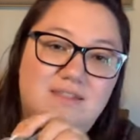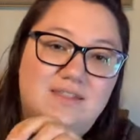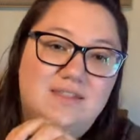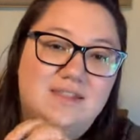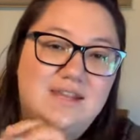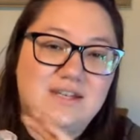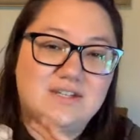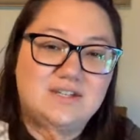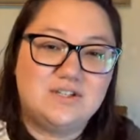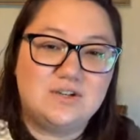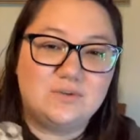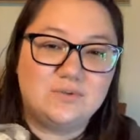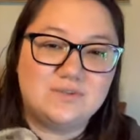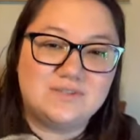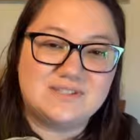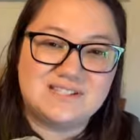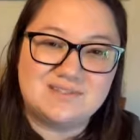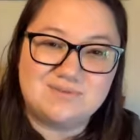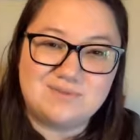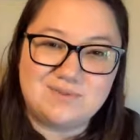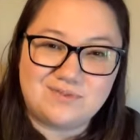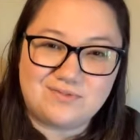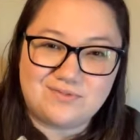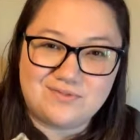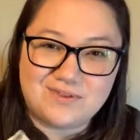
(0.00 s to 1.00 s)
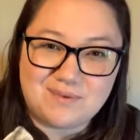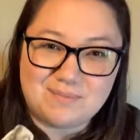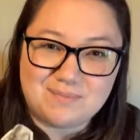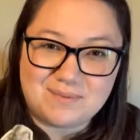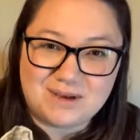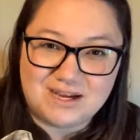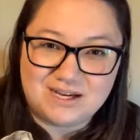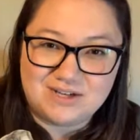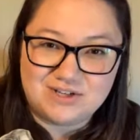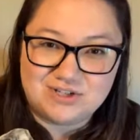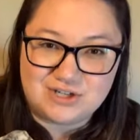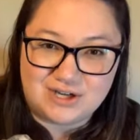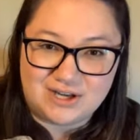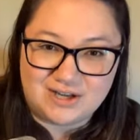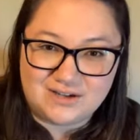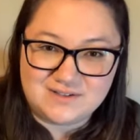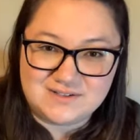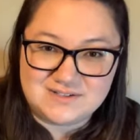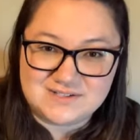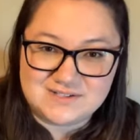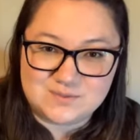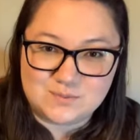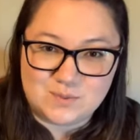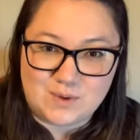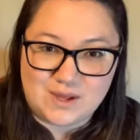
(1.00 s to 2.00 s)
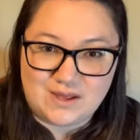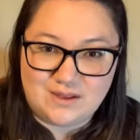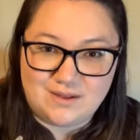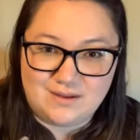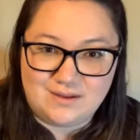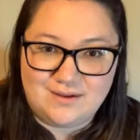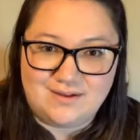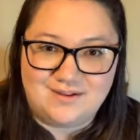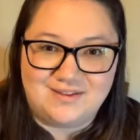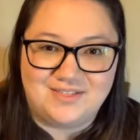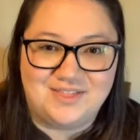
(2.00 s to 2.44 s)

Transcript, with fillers: they don't seem to fit my child as well.